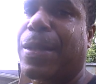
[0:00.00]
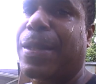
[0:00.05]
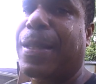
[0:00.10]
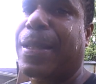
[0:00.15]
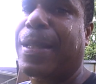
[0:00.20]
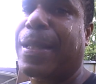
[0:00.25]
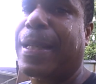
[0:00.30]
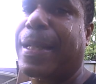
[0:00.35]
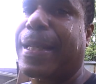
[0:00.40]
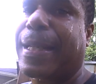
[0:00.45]

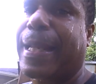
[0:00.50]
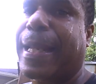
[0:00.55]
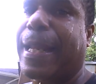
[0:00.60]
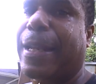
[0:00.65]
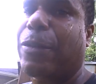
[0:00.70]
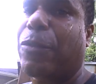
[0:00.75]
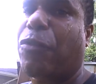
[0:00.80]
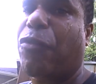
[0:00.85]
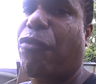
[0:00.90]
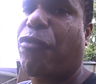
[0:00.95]
me. I didn't
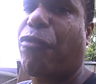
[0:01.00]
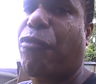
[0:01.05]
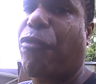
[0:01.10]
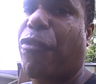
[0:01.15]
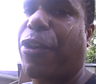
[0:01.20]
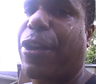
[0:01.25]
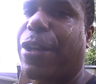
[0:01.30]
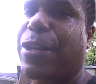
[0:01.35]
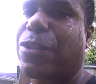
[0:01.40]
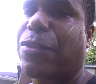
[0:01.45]
have no
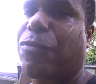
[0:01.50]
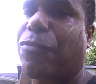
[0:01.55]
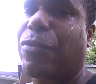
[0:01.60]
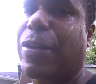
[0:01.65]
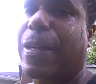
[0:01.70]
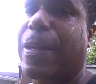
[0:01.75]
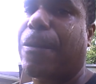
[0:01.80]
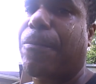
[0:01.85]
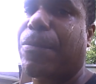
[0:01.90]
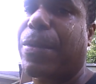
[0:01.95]
friends
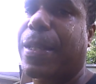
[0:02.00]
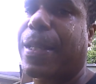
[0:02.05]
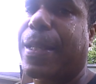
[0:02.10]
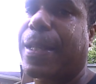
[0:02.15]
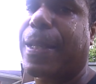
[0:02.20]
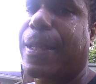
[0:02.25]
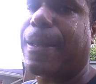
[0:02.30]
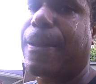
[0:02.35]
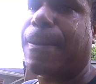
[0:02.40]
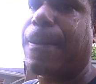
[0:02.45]
around
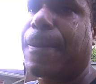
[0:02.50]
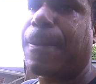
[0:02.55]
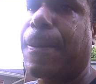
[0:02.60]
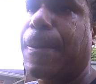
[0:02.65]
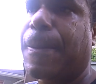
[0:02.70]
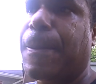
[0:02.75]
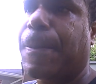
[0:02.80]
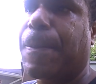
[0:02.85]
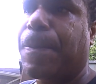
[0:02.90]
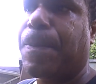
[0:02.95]
me.
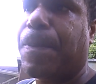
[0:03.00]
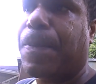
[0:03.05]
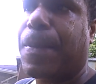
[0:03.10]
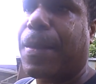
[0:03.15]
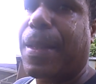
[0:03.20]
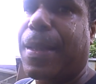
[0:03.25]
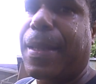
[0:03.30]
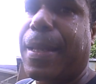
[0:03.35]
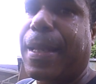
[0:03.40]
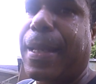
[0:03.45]

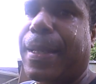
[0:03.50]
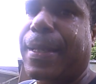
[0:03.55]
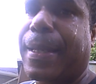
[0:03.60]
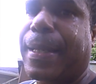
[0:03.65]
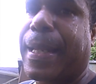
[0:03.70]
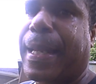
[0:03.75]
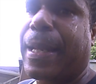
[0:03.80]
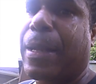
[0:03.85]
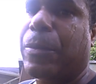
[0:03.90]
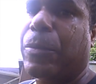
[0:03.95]
I
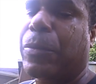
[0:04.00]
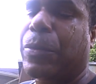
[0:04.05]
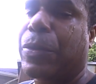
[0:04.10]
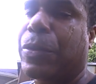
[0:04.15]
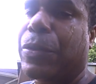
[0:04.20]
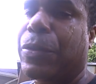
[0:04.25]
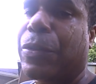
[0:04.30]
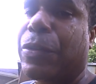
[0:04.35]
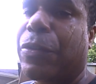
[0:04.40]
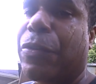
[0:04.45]
didn't have no
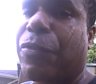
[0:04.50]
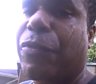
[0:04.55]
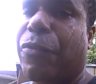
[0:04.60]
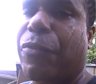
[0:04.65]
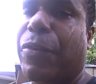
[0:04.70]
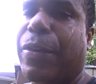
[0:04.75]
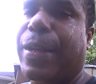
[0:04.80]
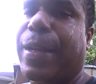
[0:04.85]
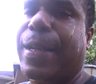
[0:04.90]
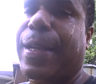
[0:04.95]

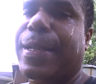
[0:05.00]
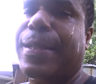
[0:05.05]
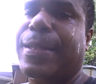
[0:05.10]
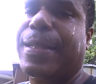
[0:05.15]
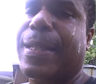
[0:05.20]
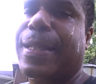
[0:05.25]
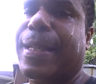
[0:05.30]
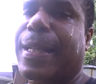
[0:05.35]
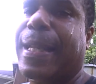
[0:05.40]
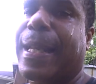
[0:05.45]
girlfriends.
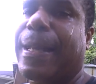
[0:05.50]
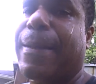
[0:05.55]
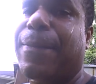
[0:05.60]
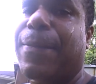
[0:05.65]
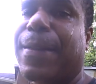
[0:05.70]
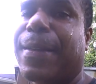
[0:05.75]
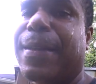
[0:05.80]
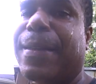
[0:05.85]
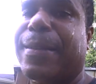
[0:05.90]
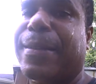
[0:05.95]
I didn't have
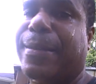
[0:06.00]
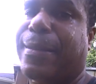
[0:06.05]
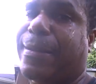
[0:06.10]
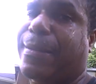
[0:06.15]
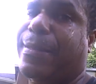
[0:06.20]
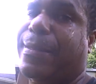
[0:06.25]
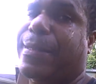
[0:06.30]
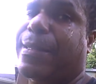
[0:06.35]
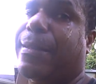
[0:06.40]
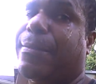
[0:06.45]

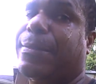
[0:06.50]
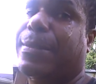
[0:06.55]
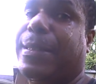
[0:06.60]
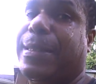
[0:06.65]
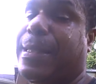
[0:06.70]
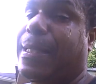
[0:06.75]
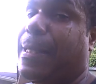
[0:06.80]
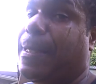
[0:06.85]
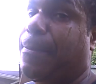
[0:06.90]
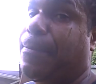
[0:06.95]
nothing, because I've
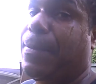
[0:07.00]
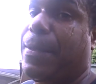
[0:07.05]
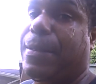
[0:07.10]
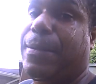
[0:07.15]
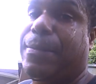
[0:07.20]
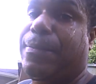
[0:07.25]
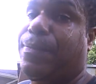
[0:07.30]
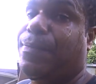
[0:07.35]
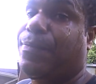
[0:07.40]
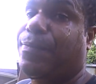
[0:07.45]

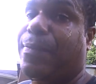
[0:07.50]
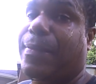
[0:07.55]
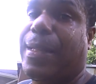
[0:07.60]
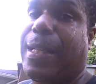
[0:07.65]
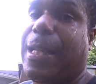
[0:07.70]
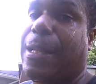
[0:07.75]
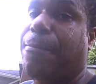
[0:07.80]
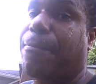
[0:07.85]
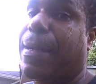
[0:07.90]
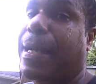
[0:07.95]
been
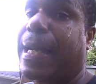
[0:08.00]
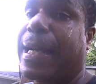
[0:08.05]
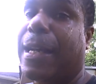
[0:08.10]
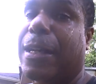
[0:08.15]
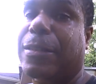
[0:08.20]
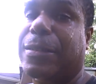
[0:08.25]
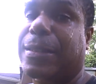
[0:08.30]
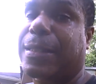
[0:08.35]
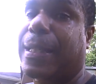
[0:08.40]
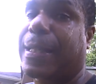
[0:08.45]
in my
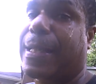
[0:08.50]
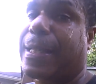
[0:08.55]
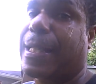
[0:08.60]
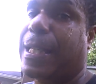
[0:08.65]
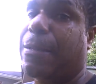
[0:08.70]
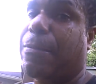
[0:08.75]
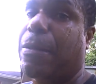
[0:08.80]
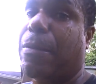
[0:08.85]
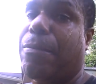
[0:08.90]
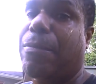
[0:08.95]
house taking
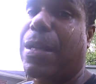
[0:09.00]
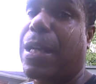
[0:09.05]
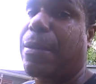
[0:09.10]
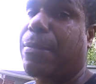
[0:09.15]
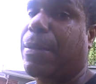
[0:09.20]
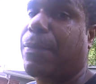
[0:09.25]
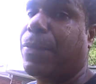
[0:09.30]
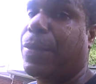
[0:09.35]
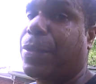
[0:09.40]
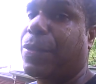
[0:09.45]
care of my
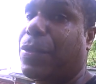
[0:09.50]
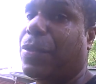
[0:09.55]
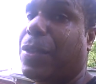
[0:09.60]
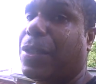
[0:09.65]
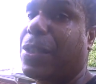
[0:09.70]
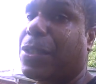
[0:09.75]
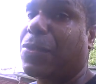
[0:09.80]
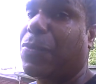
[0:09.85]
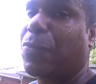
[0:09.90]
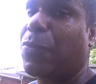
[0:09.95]
mom. I'm the
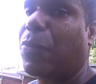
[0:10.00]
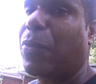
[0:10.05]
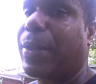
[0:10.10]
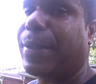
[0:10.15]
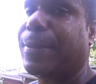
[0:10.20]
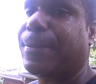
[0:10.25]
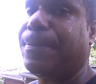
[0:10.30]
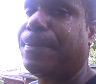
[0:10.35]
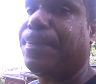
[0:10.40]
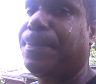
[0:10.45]
youngest
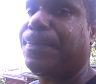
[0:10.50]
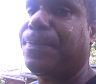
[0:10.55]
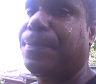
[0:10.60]
one